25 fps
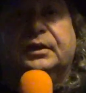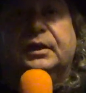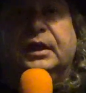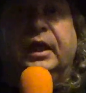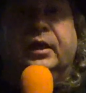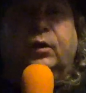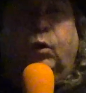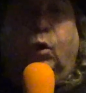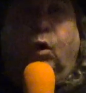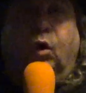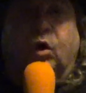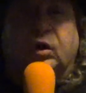
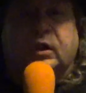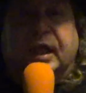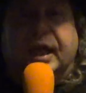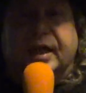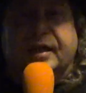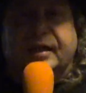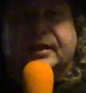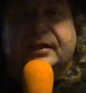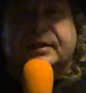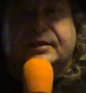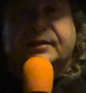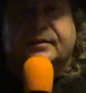And all
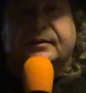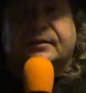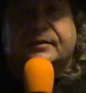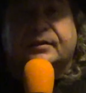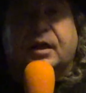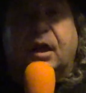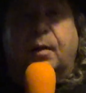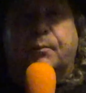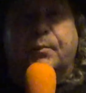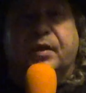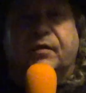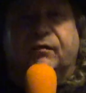that is
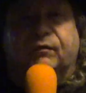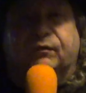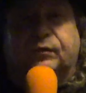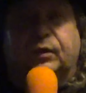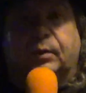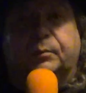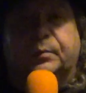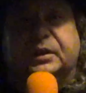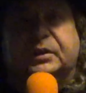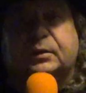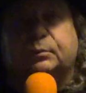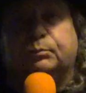coming
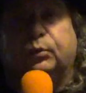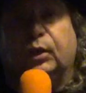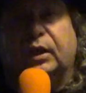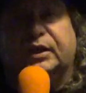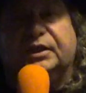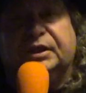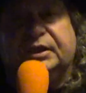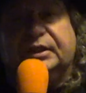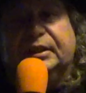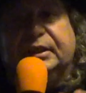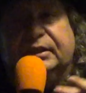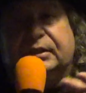from its
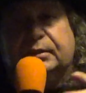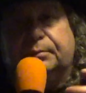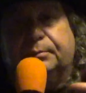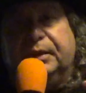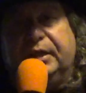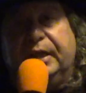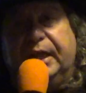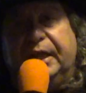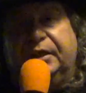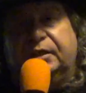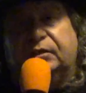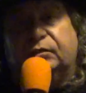prejudice,
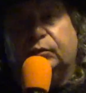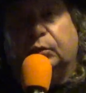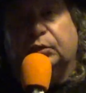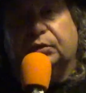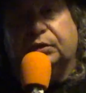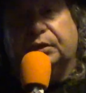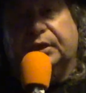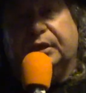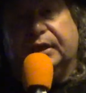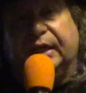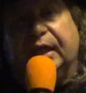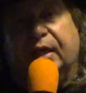hate,
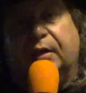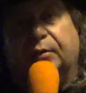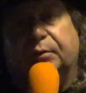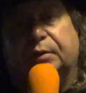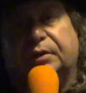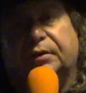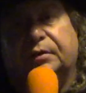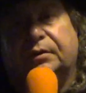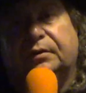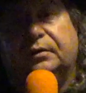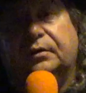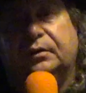trolls, and
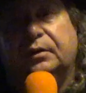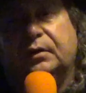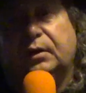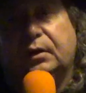cowards.